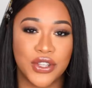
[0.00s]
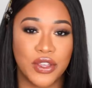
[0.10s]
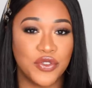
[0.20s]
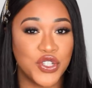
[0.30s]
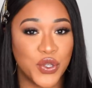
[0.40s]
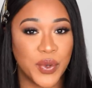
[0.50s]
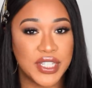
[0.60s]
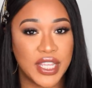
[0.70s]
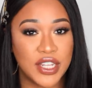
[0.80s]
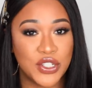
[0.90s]
So if you do
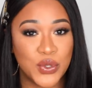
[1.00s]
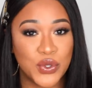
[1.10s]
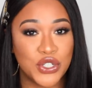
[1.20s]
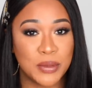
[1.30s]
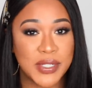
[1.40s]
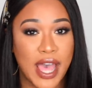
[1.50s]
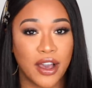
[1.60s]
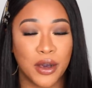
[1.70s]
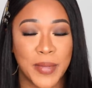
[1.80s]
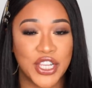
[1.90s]
want to install Shop
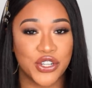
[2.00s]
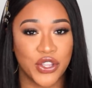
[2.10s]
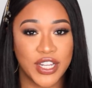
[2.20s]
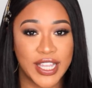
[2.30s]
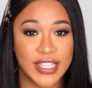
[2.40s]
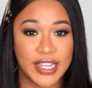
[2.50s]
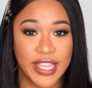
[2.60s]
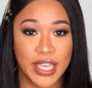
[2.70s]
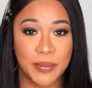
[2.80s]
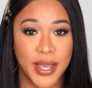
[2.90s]
Tagger, make sure you click the
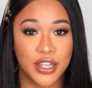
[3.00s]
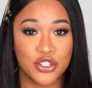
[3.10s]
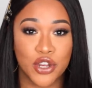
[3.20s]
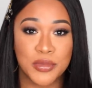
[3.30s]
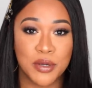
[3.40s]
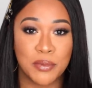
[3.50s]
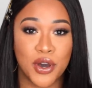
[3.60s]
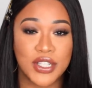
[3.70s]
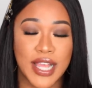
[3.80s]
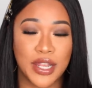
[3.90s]
link in my description
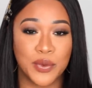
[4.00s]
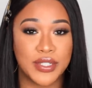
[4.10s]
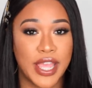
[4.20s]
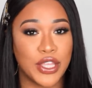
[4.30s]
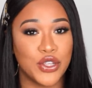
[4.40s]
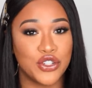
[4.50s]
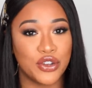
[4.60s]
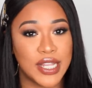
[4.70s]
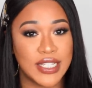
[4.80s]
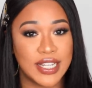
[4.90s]
box and it will take you
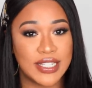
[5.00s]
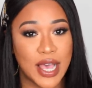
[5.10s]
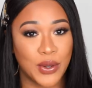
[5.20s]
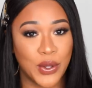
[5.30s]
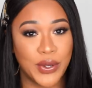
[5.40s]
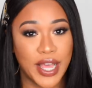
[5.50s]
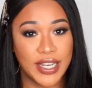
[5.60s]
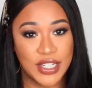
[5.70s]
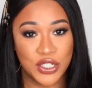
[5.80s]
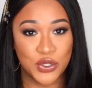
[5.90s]
straight to the download
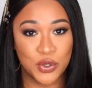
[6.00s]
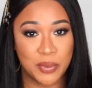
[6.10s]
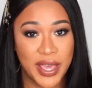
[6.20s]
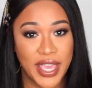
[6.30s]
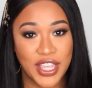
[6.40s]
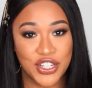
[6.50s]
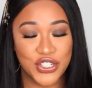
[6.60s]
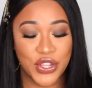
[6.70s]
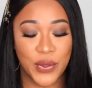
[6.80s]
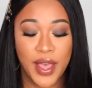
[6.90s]
and install page.
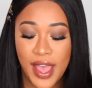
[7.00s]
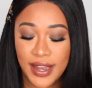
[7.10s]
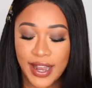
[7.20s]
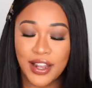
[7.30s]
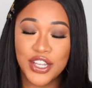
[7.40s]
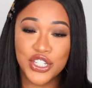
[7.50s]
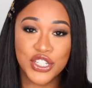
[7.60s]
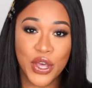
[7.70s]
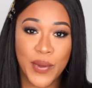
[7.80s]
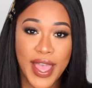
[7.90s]
So now let's
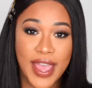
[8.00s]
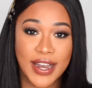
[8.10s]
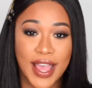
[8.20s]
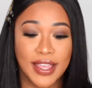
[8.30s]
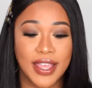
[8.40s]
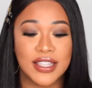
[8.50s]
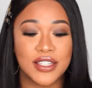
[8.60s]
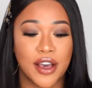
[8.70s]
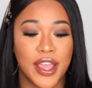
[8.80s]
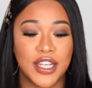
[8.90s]
just go ahead and get
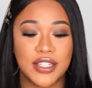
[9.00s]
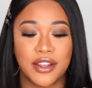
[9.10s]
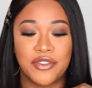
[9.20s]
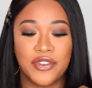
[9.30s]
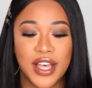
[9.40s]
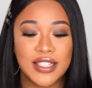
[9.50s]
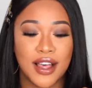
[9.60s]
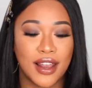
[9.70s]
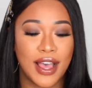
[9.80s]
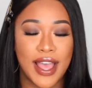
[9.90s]
started. So the first
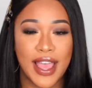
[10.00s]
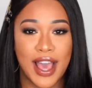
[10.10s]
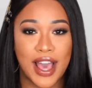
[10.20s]
color I have,